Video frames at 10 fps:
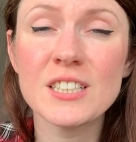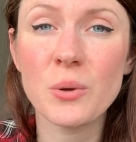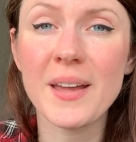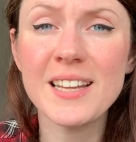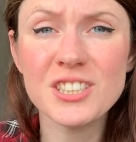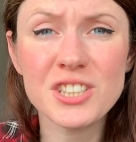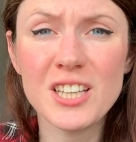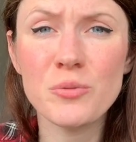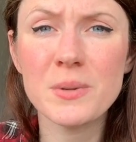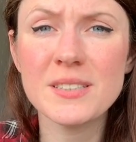So any
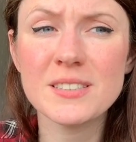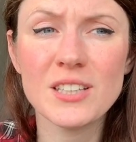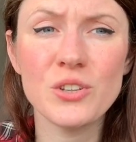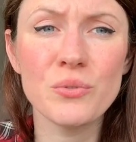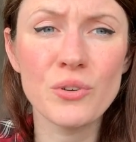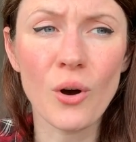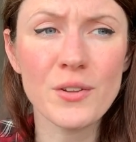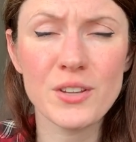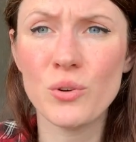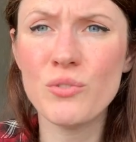achievements that you've
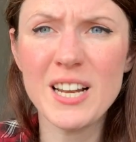got that you're